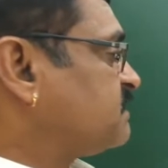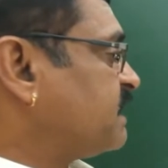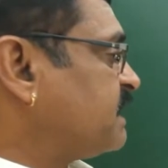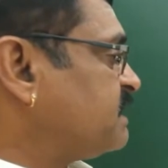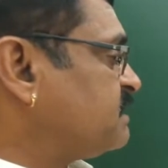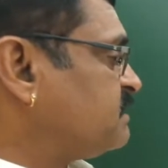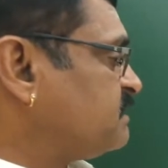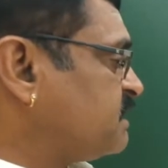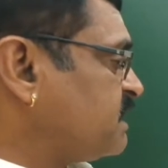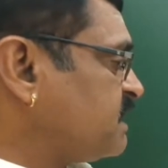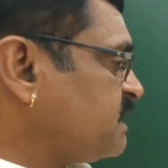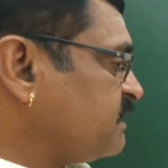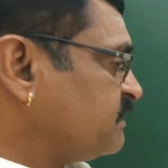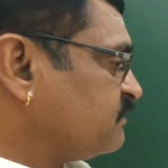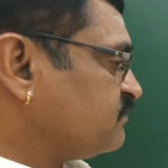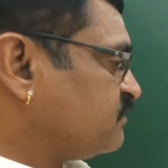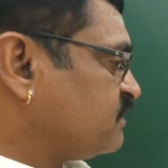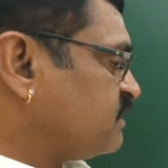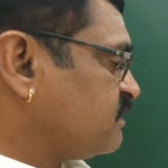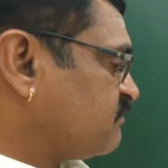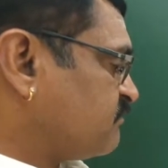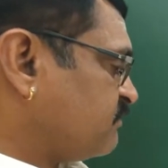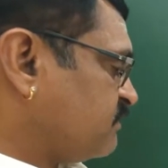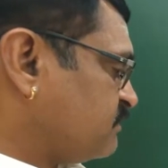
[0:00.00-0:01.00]
sin a is
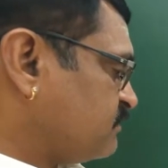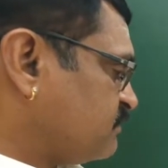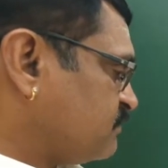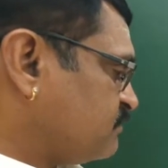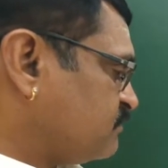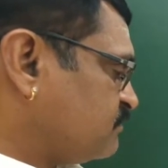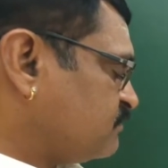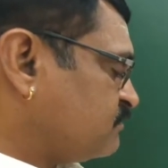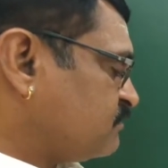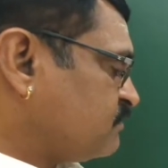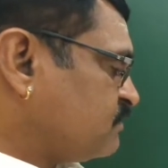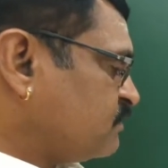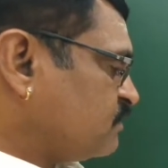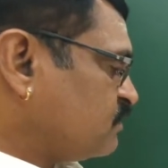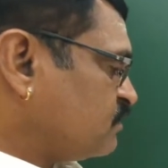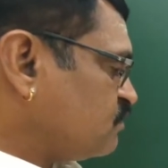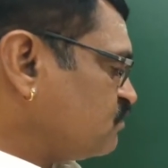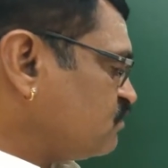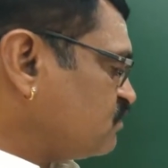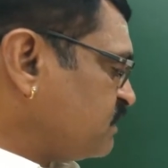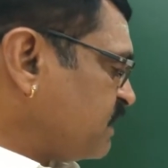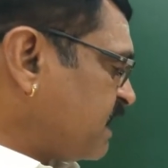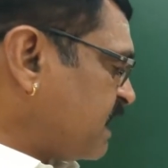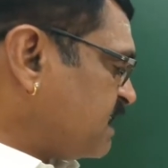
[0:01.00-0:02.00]
equal to
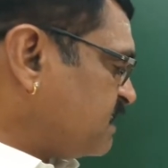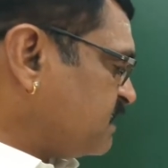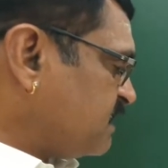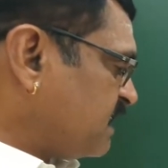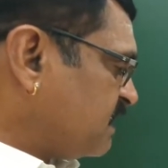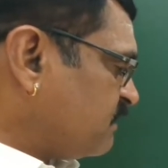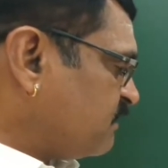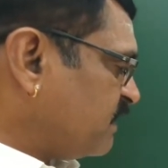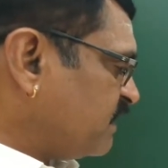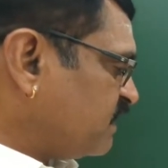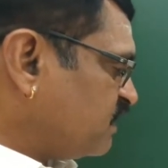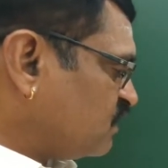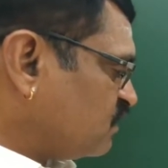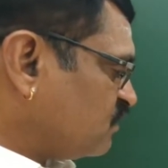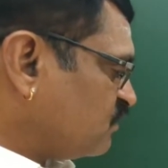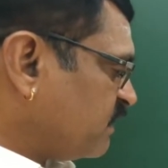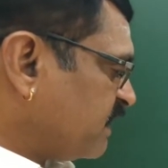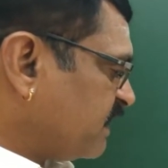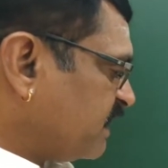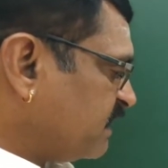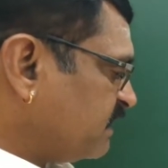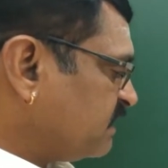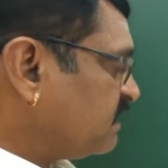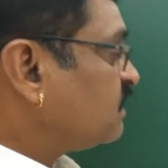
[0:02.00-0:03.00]
2 tan a by 2
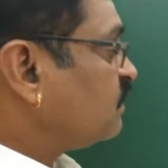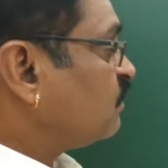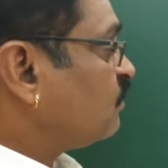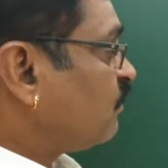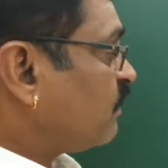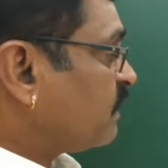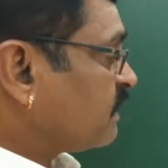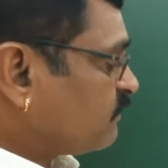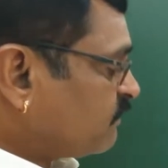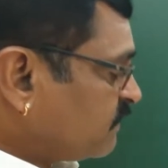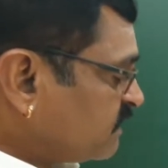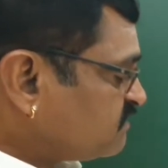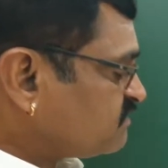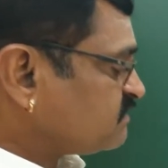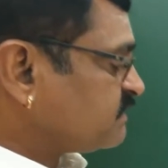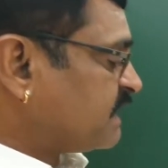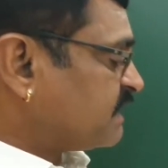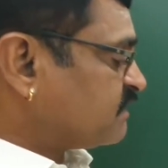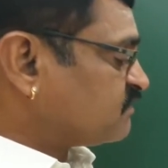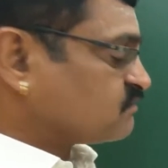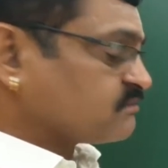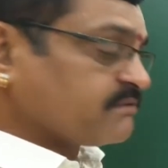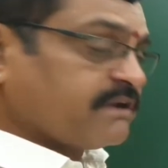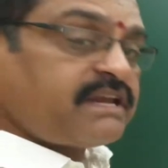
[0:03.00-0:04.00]
by 1 plus
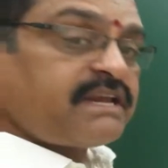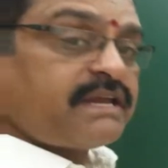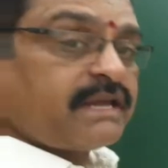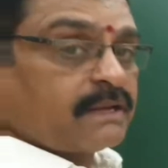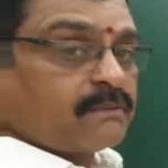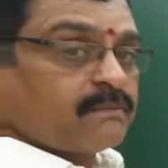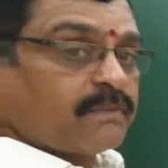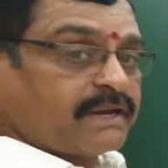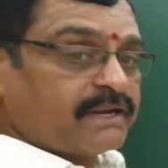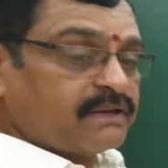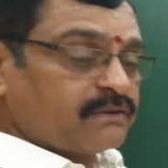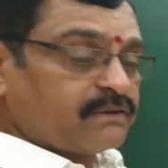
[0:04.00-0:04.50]
tan square a by